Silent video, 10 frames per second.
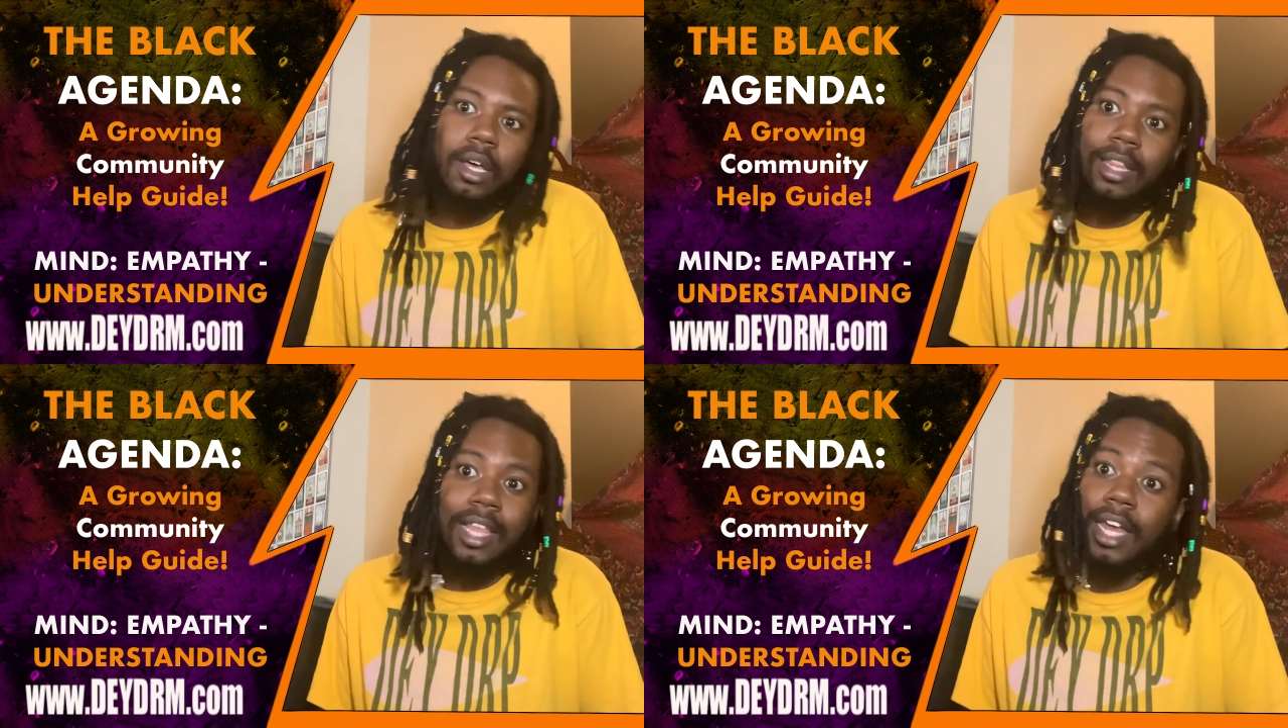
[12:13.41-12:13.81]

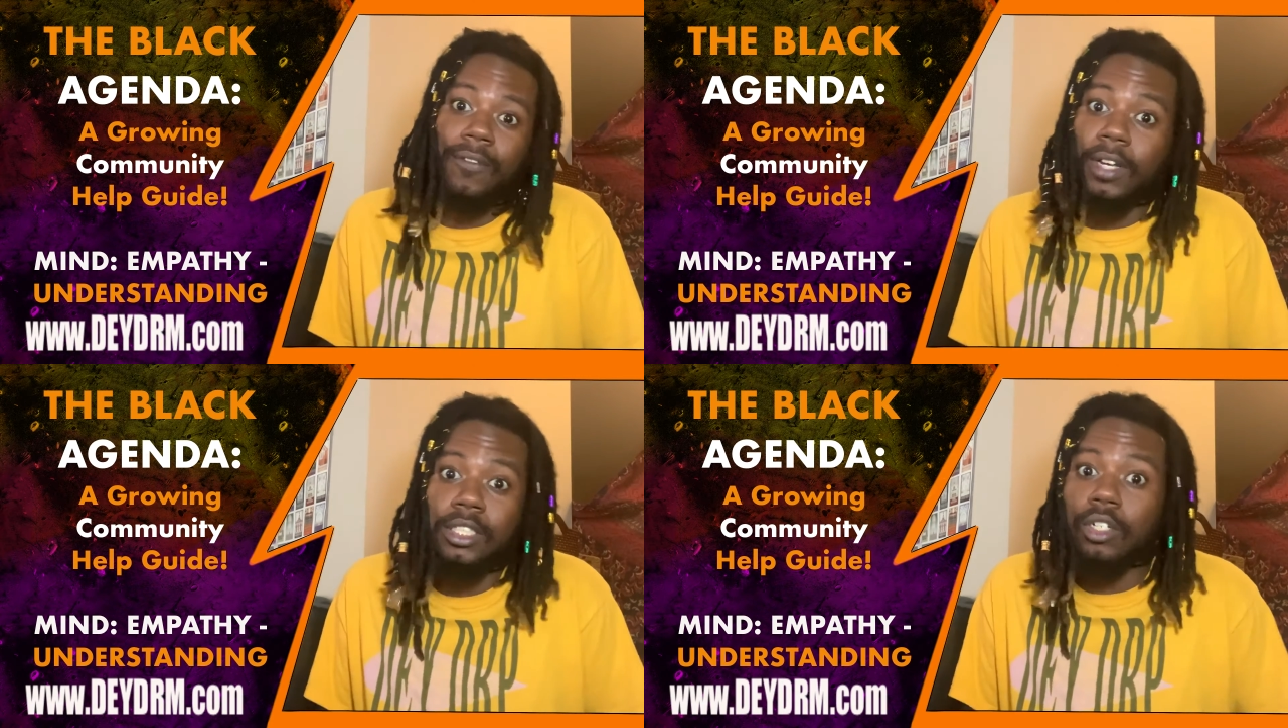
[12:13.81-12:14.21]
a lot of
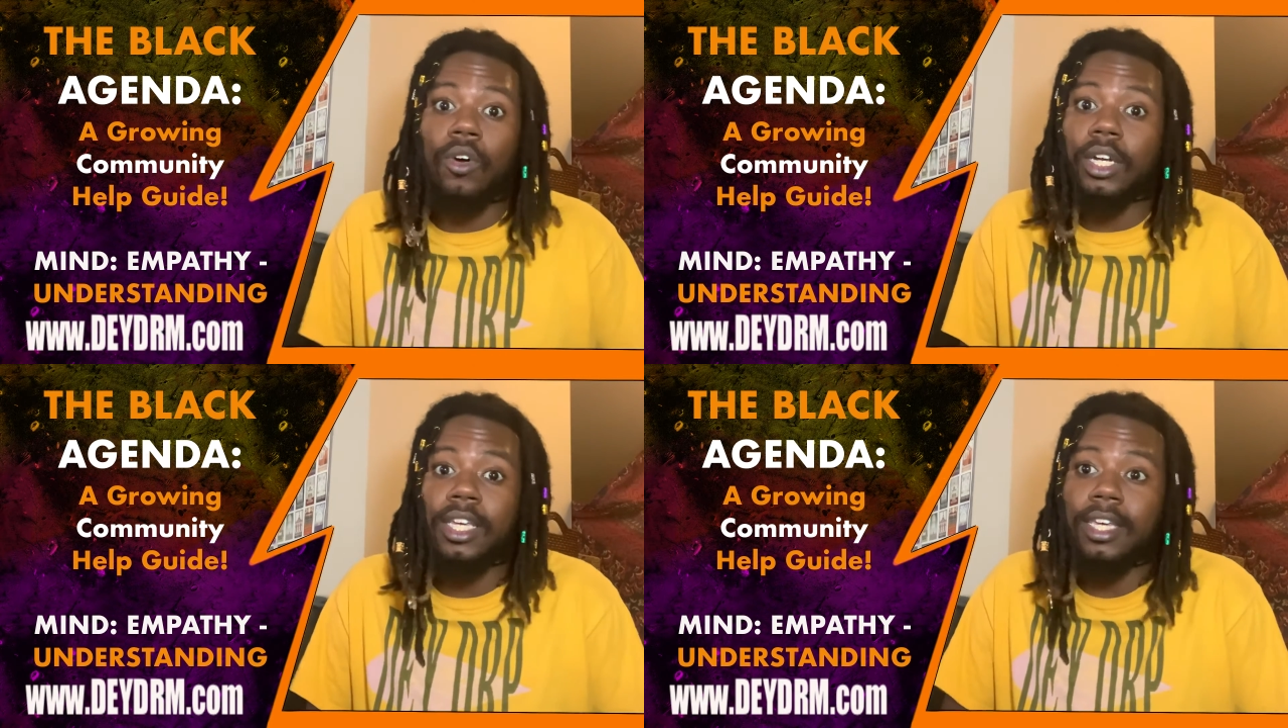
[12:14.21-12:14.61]
us are
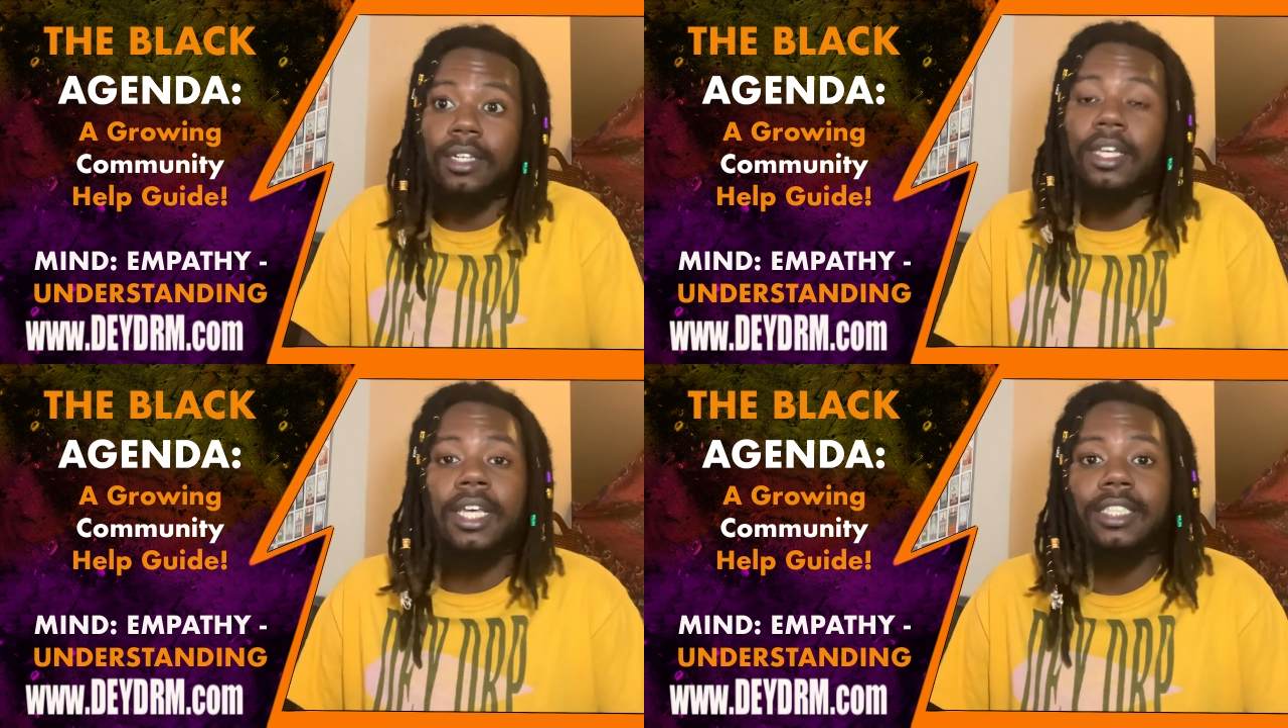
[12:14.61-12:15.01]
going to get
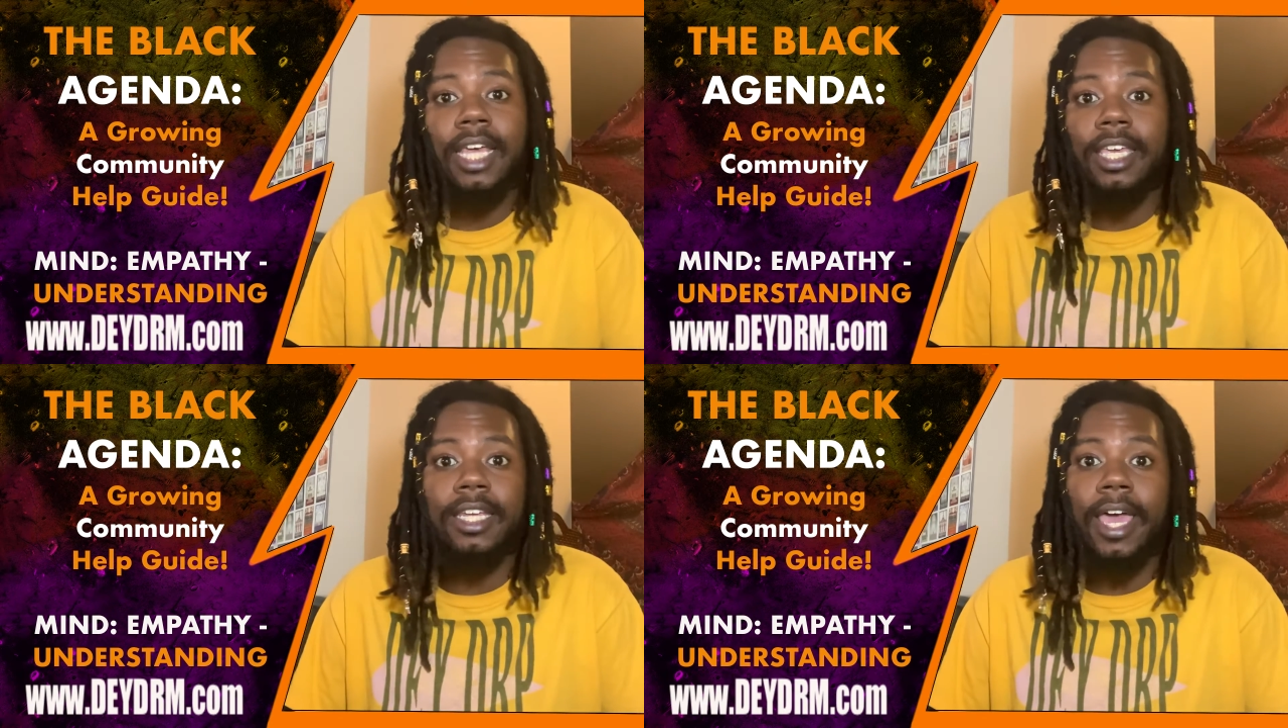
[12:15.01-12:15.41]

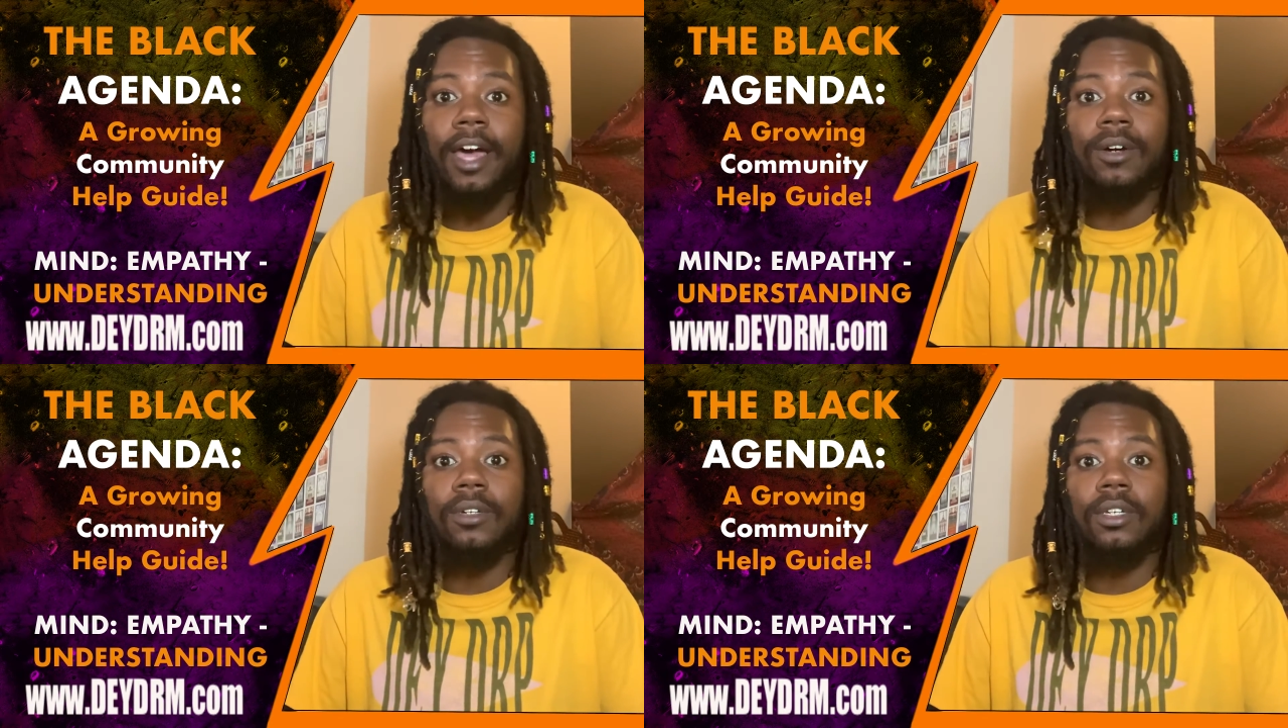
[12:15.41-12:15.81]
taken out.